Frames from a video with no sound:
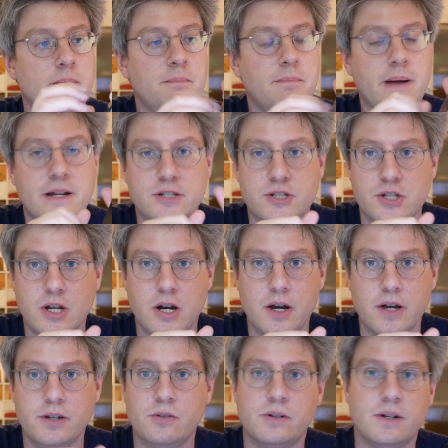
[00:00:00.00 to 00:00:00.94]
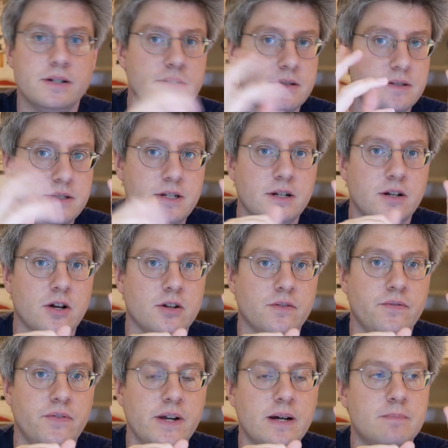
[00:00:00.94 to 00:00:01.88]
backside, you can see a lot
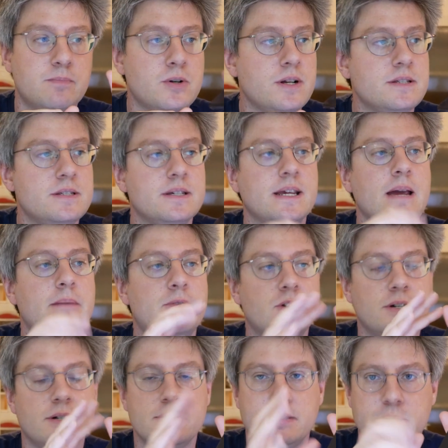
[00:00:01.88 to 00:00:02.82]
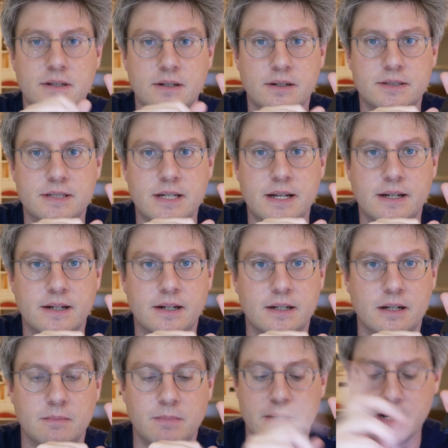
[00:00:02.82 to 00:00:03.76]
of fingerprints, the camera is standing a
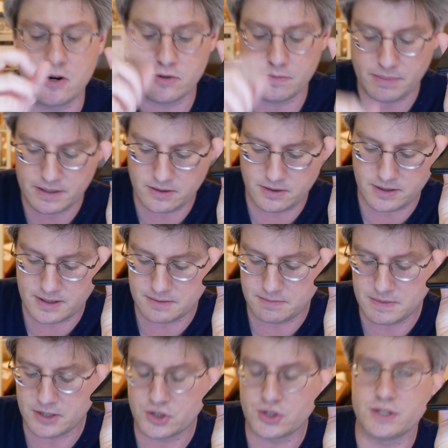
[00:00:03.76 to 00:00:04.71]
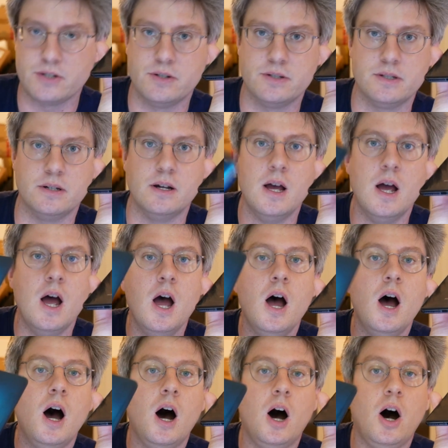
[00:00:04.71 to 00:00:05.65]
little bit out, but not as much as on the
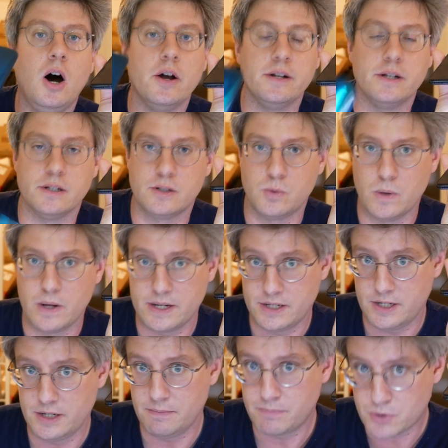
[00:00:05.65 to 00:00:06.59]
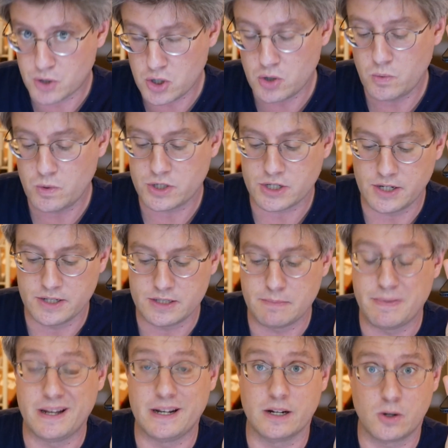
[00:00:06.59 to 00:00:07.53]
Honor 20 Pro, which got the
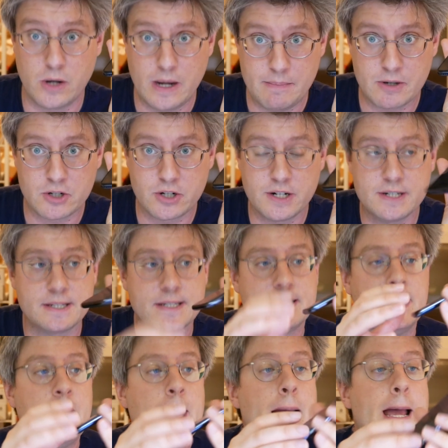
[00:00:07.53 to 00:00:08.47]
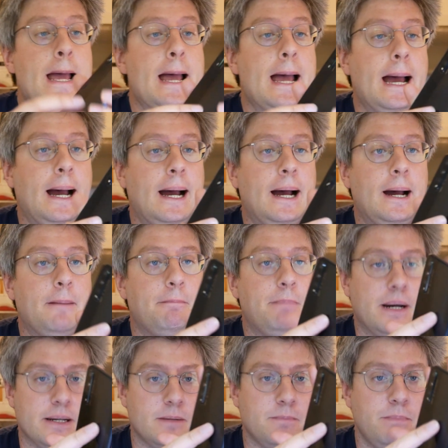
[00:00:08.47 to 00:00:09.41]
better cameras.
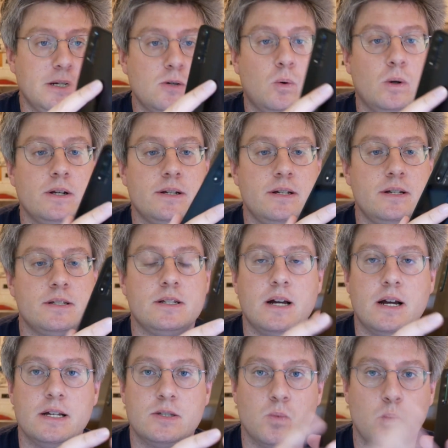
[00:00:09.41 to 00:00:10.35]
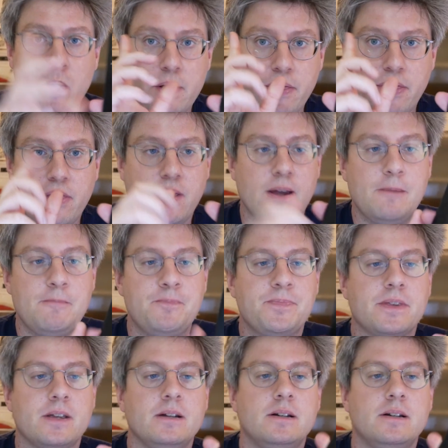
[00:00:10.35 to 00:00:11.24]
But build quality is nice. One thing,